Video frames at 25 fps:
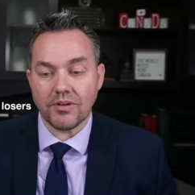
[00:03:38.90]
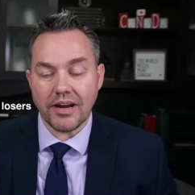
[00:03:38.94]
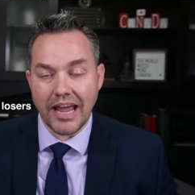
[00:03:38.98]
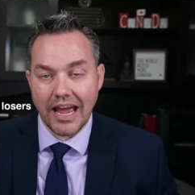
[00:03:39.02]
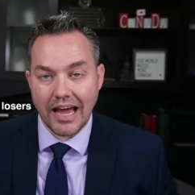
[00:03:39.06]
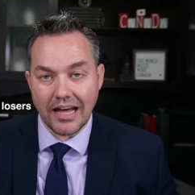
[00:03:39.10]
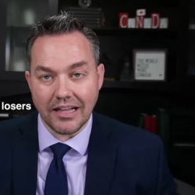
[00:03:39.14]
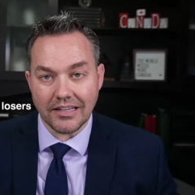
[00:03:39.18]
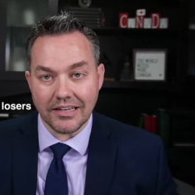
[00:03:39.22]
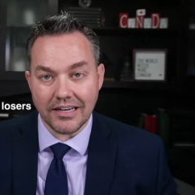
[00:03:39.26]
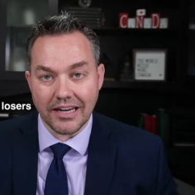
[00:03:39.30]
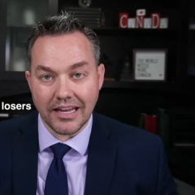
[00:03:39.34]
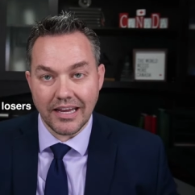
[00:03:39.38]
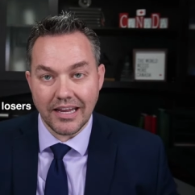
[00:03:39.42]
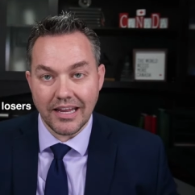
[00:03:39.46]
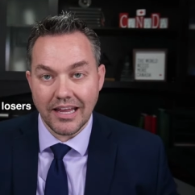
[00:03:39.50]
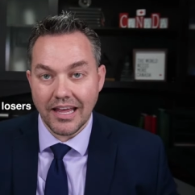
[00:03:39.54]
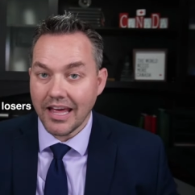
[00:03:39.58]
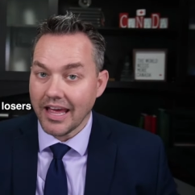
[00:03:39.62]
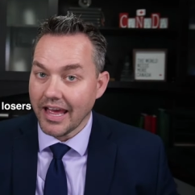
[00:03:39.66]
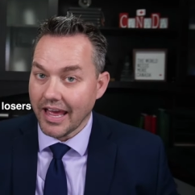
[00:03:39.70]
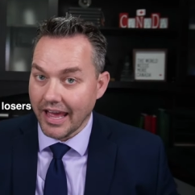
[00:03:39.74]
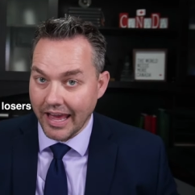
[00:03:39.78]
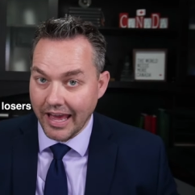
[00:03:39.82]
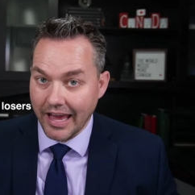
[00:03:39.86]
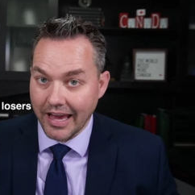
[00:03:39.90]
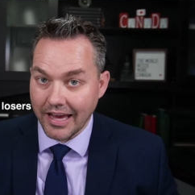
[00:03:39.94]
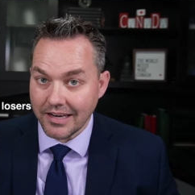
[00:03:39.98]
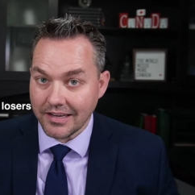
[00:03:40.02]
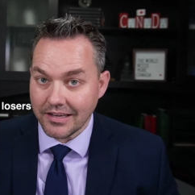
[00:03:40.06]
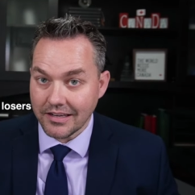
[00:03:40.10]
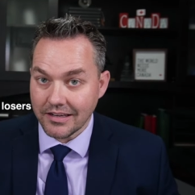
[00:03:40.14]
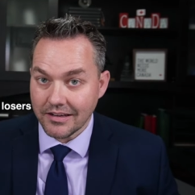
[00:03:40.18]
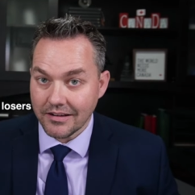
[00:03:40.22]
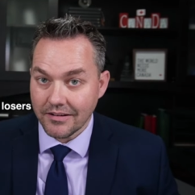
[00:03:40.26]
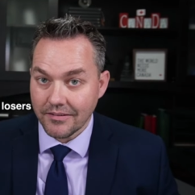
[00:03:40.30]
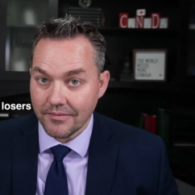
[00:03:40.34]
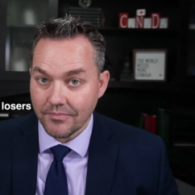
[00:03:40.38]
is a reality
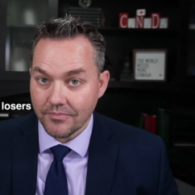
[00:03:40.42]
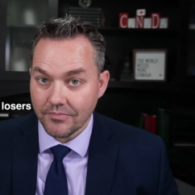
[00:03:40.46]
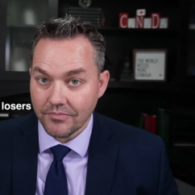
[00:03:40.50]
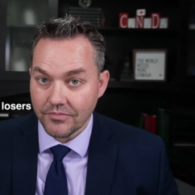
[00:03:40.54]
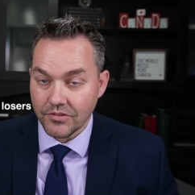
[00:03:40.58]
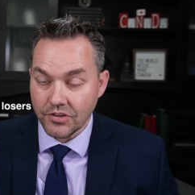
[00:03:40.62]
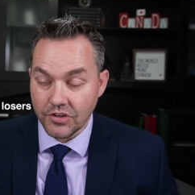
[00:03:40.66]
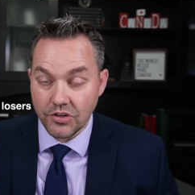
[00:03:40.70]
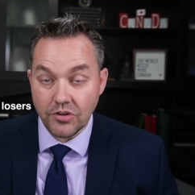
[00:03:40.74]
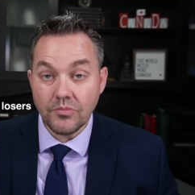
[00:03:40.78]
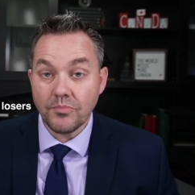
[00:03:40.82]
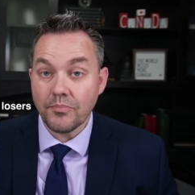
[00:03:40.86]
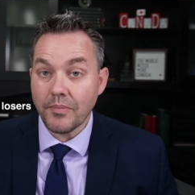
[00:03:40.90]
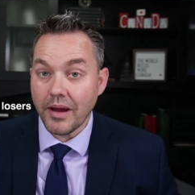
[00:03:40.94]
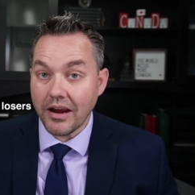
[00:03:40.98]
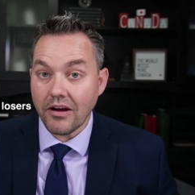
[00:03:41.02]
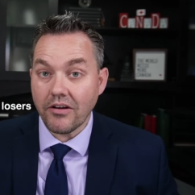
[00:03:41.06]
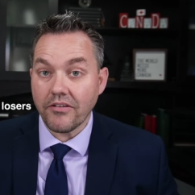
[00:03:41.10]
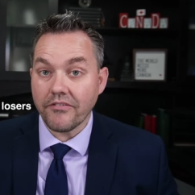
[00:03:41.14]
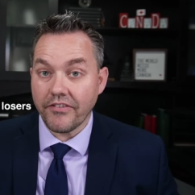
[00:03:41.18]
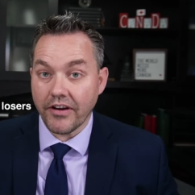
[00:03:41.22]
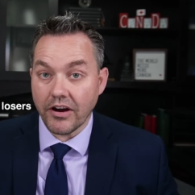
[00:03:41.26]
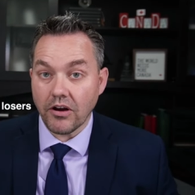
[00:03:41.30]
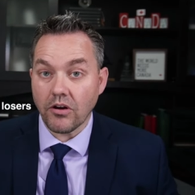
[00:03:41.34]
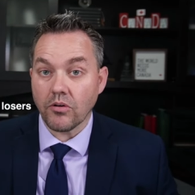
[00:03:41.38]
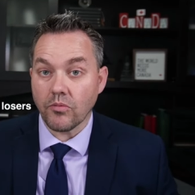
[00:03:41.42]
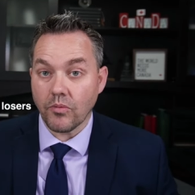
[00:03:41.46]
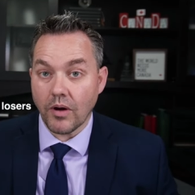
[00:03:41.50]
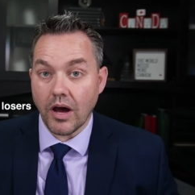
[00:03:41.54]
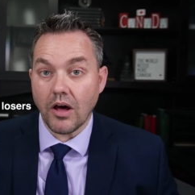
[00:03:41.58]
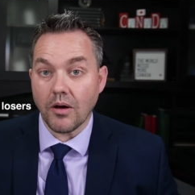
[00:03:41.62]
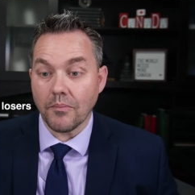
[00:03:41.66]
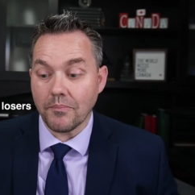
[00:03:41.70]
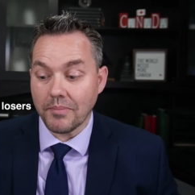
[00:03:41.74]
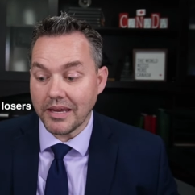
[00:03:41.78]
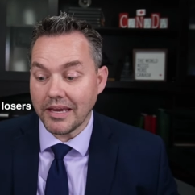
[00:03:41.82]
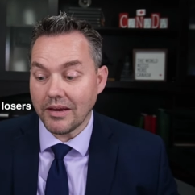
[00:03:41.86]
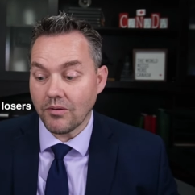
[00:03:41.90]
and you may
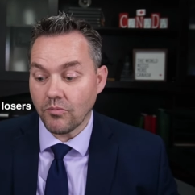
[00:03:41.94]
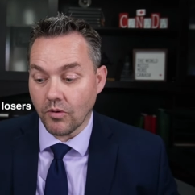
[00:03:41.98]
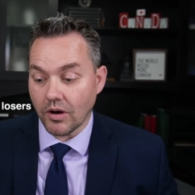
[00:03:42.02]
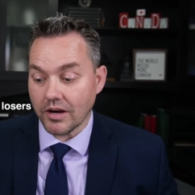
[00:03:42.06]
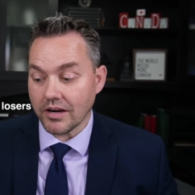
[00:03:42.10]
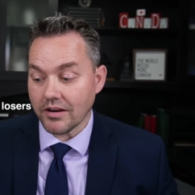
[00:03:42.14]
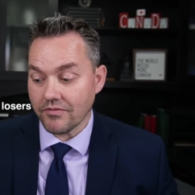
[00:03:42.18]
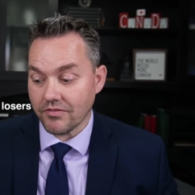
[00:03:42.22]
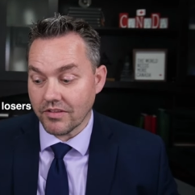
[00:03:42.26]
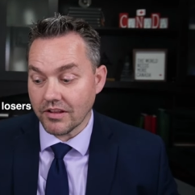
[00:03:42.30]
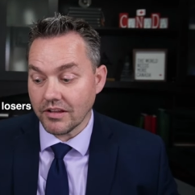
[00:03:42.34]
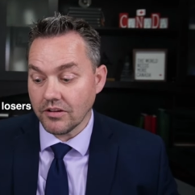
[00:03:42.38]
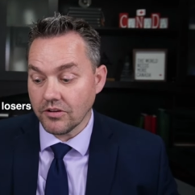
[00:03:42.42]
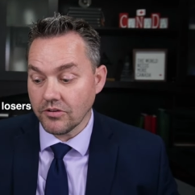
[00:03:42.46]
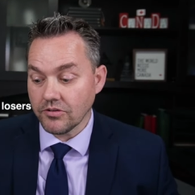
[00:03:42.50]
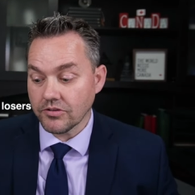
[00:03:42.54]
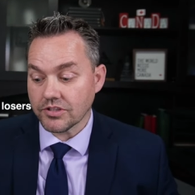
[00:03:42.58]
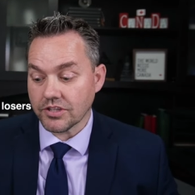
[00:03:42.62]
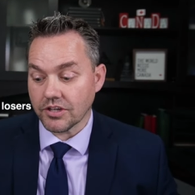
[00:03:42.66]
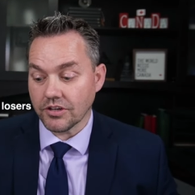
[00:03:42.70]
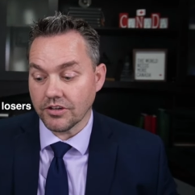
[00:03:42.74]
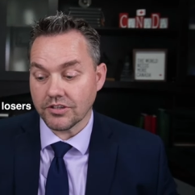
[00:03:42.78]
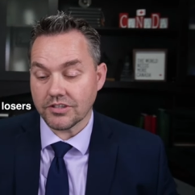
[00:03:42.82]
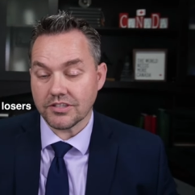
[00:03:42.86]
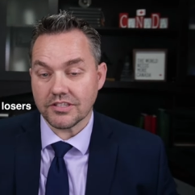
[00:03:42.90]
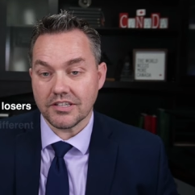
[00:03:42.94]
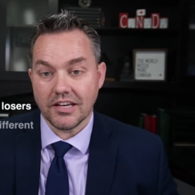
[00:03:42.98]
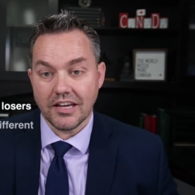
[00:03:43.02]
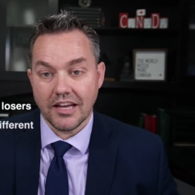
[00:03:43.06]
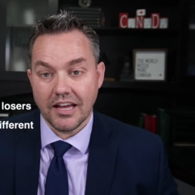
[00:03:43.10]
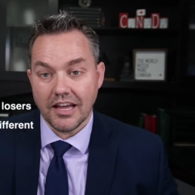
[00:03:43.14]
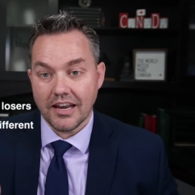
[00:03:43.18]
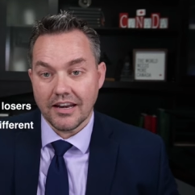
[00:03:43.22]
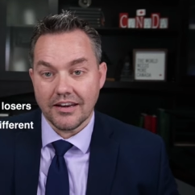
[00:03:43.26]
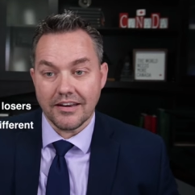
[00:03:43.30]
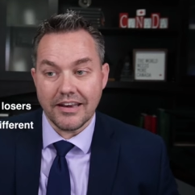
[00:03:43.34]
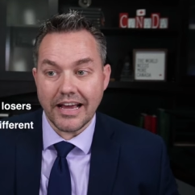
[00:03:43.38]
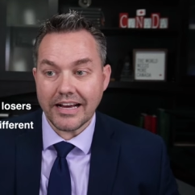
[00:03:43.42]
very well be one of the
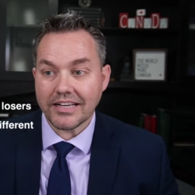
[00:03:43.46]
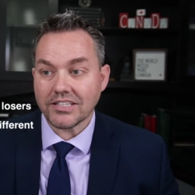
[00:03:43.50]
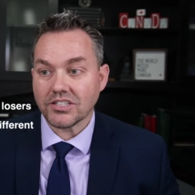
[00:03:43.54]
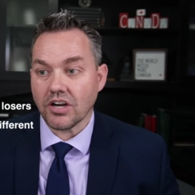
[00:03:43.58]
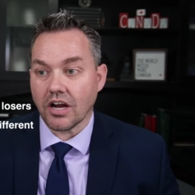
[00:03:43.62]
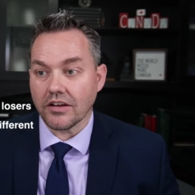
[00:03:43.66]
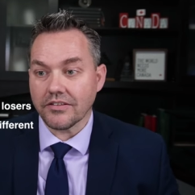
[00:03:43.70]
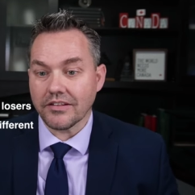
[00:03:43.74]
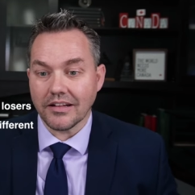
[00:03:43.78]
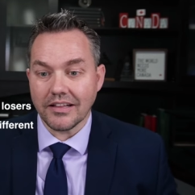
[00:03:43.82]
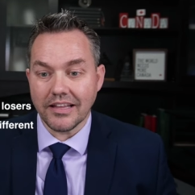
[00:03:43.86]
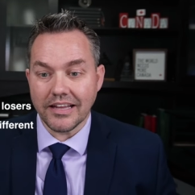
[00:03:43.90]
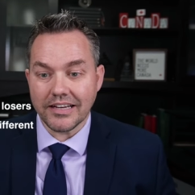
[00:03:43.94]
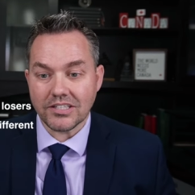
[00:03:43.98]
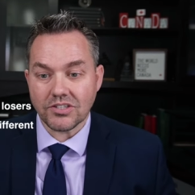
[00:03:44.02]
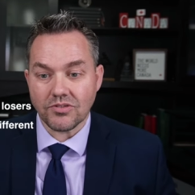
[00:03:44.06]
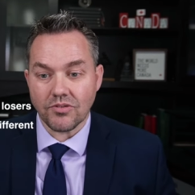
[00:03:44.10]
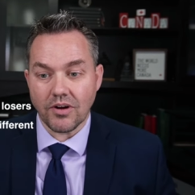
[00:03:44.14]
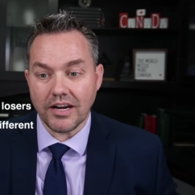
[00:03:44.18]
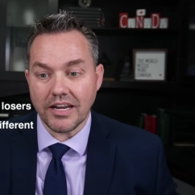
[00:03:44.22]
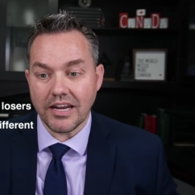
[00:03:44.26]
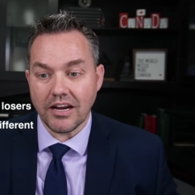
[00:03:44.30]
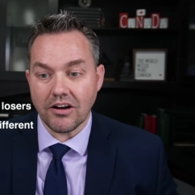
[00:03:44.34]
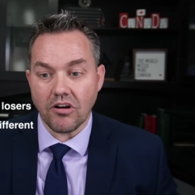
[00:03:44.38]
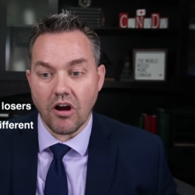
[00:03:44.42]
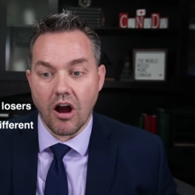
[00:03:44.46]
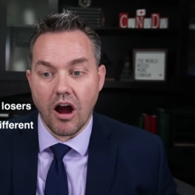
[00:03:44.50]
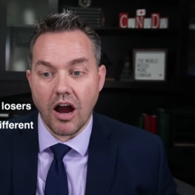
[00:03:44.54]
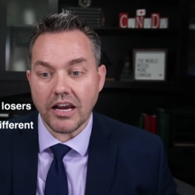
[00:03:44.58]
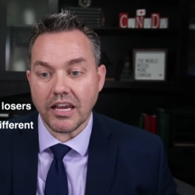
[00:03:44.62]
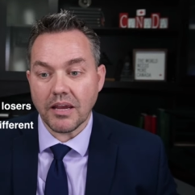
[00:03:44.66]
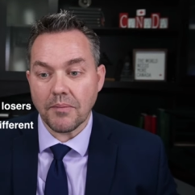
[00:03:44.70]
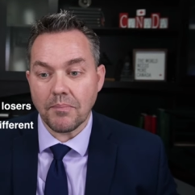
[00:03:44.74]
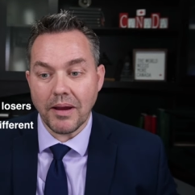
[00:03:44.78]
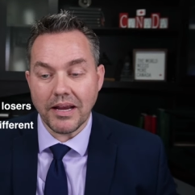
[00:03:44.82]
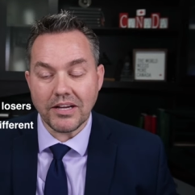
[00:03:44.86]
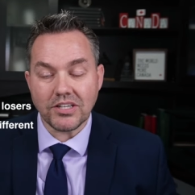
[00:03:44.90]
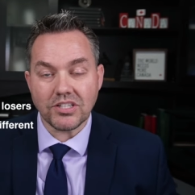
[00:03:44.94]
losers. Next on the list right
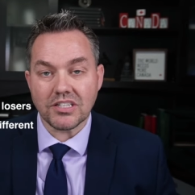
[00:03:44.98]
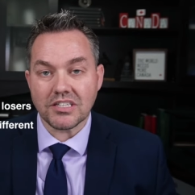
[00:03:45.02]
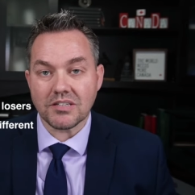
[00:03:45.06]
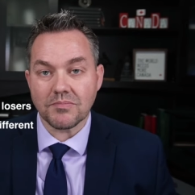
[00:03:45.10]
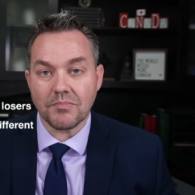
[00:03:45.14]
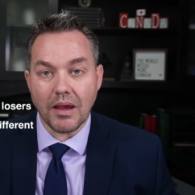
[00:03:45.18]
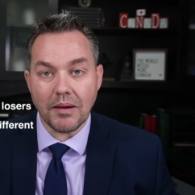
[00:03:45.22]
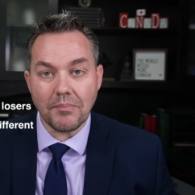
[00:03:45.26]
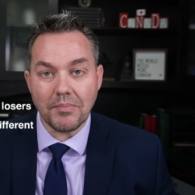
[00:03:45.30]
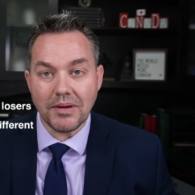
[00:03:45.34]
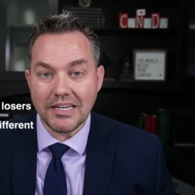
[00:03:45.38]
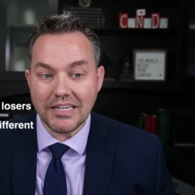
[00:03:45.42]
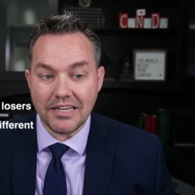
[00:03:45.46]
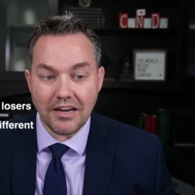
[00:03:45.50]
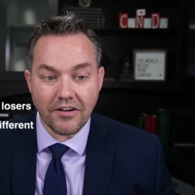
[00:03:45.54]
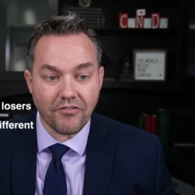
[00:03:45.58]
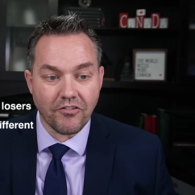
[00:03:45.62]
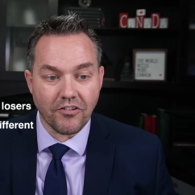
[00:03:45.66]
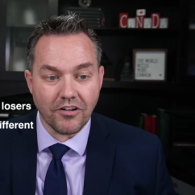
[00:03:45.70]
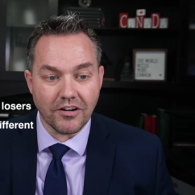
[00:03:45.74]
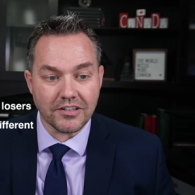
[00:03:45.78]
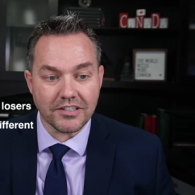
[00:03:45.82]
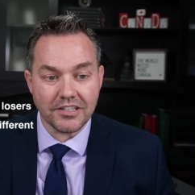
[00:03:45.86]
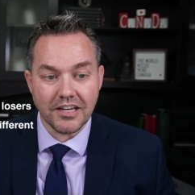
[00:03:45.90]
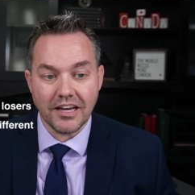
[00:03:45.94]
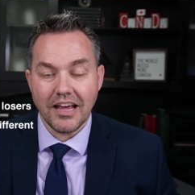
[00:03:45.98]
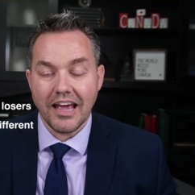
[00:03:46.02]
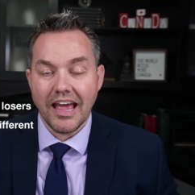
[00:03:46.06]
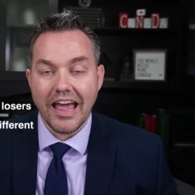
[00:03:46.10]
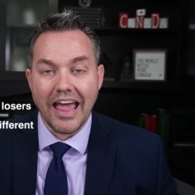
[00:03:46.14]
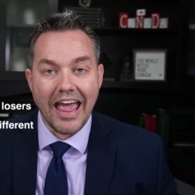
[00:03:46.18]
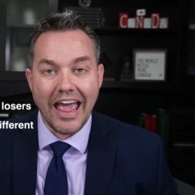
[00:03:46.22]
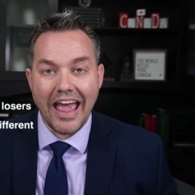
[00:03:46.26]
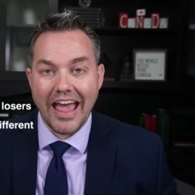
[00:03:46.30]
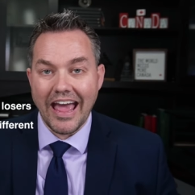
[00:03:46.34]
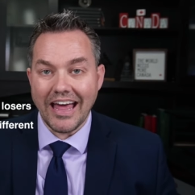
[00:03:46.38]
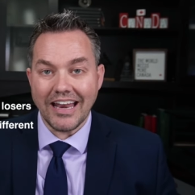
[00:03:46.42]
here, occupations may be different.